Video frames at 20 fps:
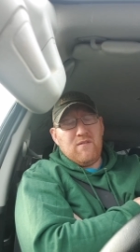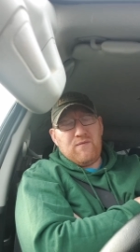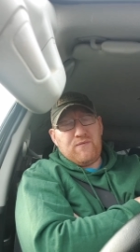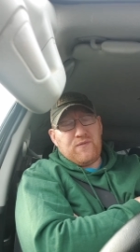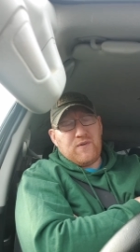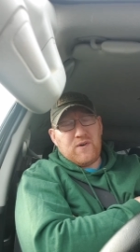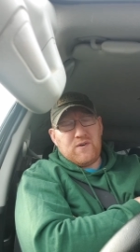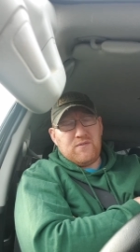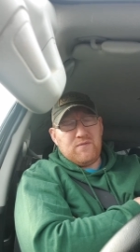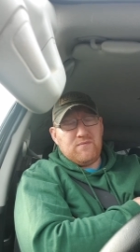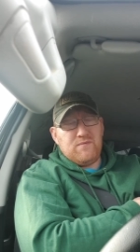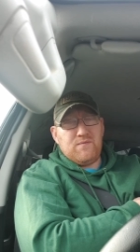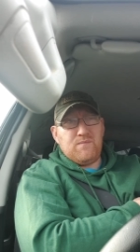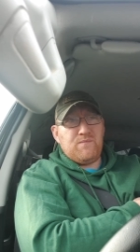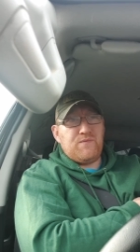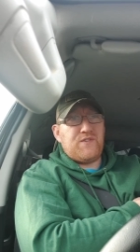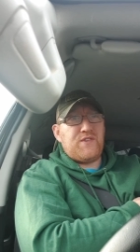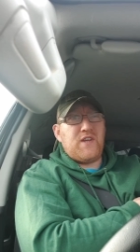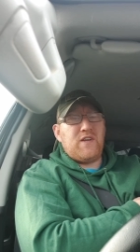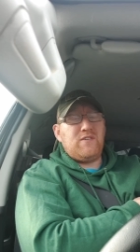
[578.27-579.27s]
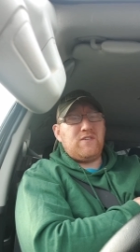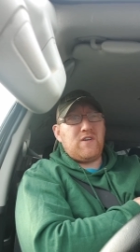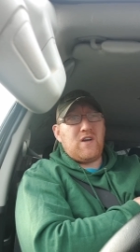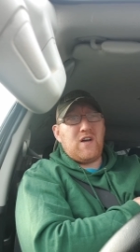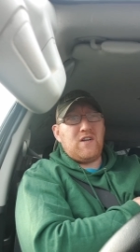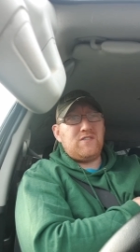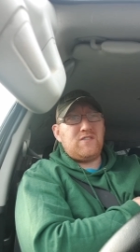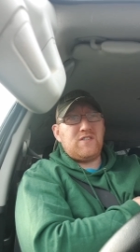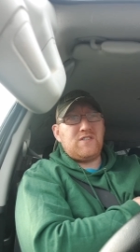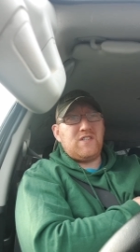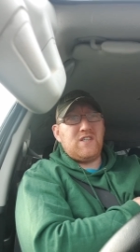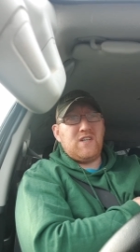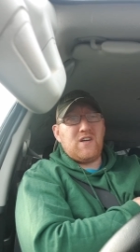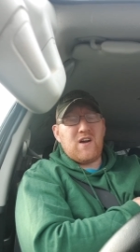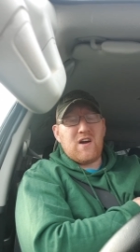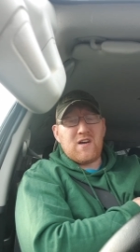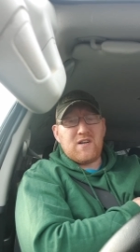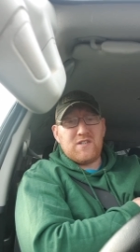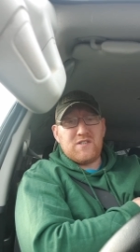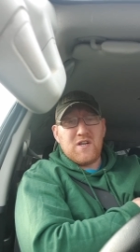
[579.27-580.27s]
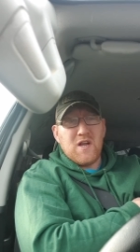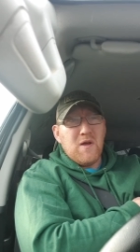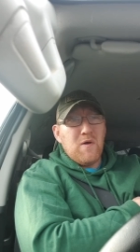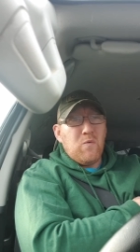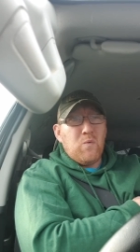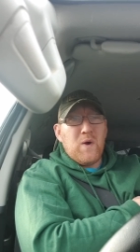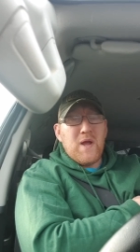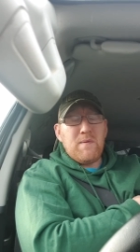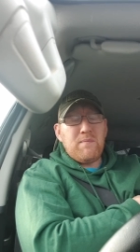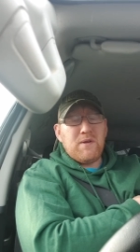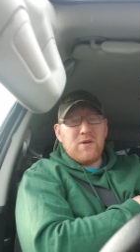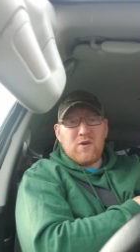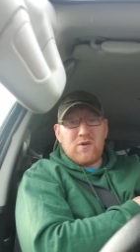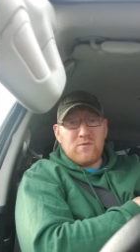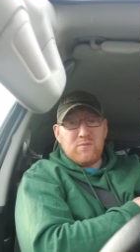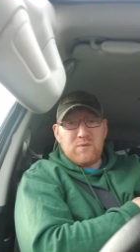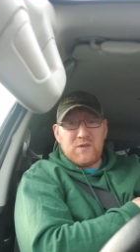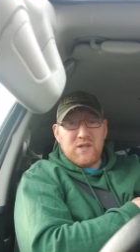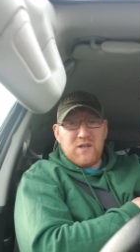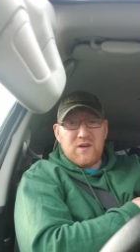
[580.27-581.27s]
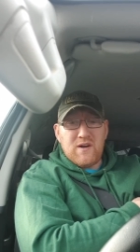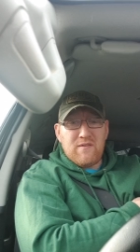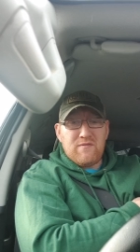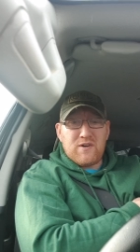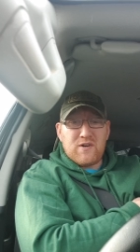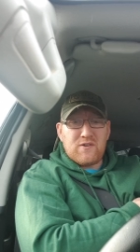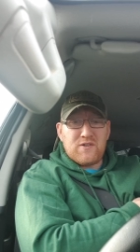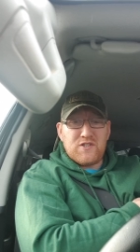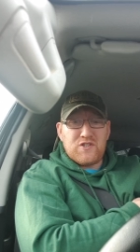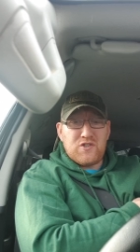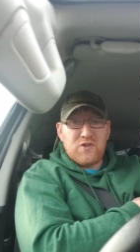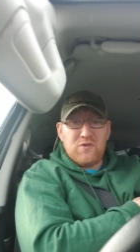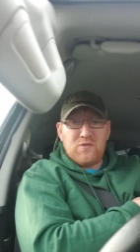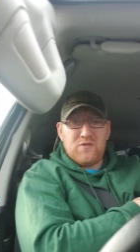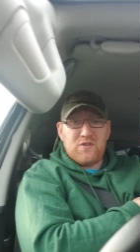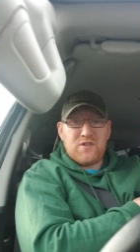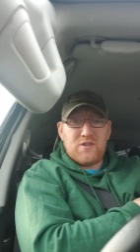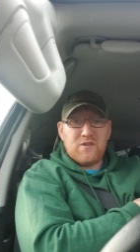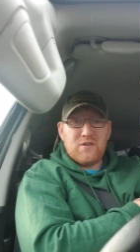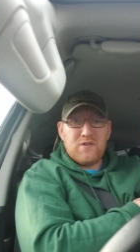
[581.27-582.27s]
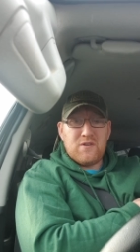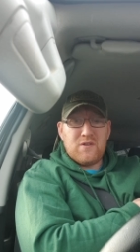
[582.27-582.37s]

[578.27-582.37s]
for hundreds of yards, way beyond what you're ever going to shoot.